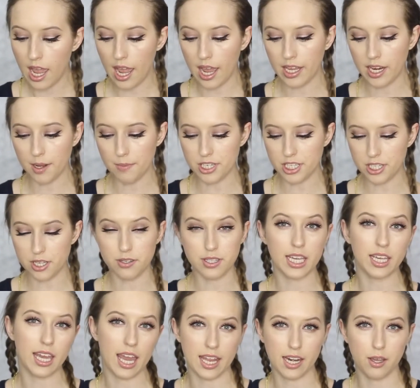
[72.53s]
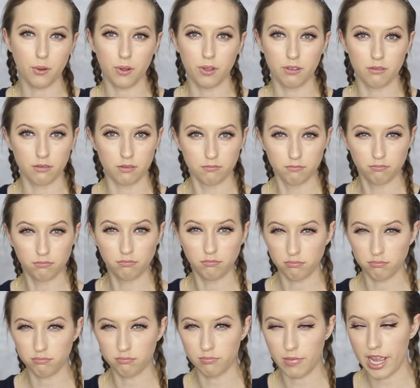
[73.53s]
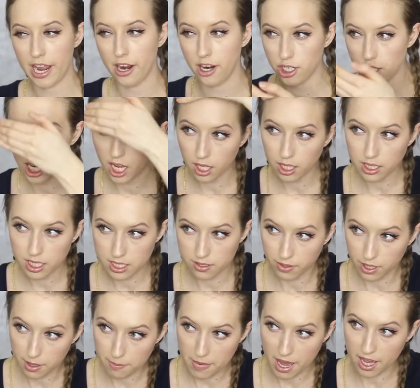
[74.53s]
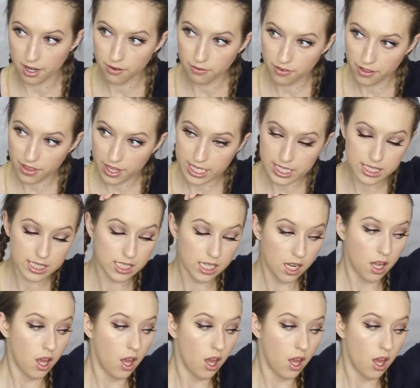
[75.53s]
And I'm just using any old hair gel, it doesn't really matter for this.